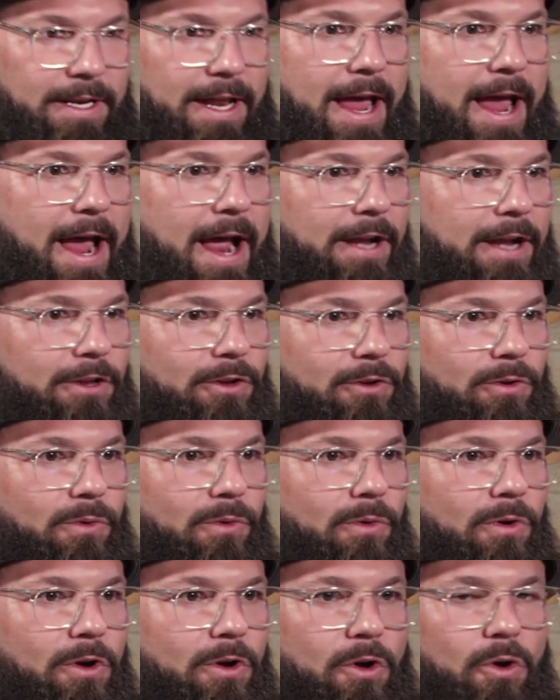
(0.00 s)
and how do
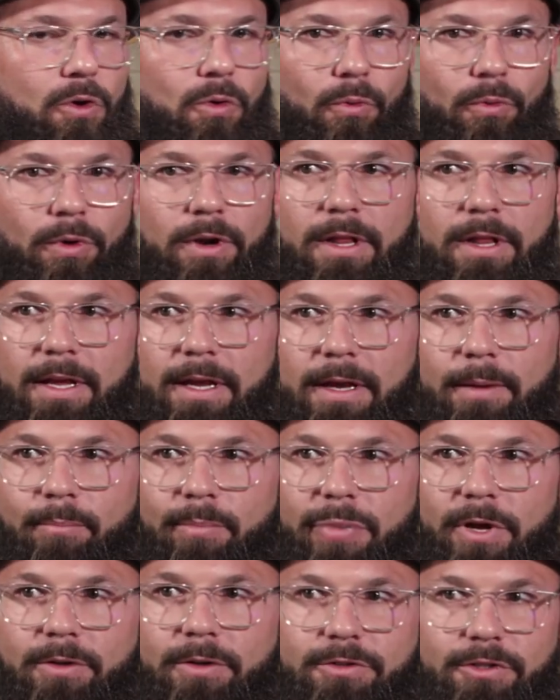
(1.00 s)
you really
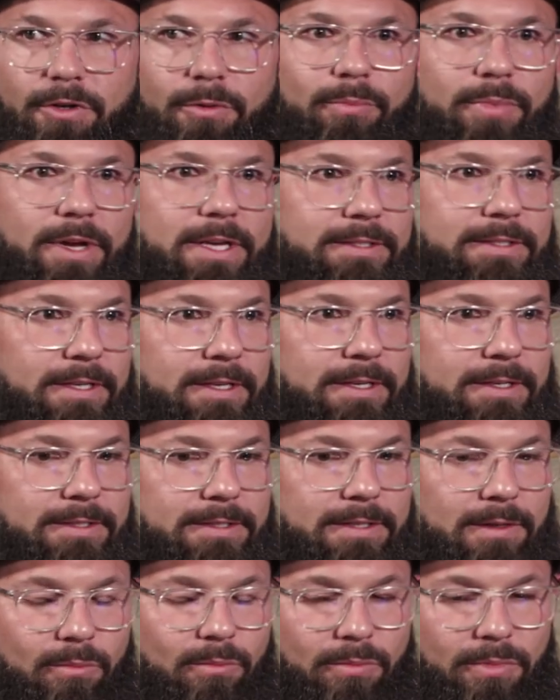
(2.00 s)
build your
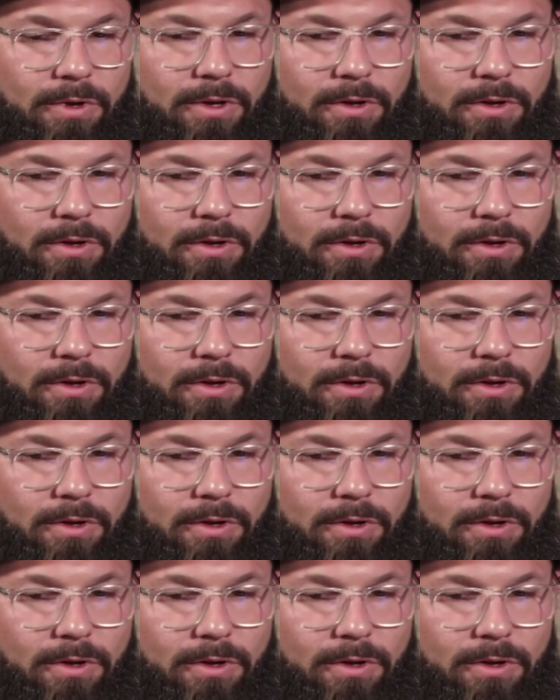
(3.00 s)
business and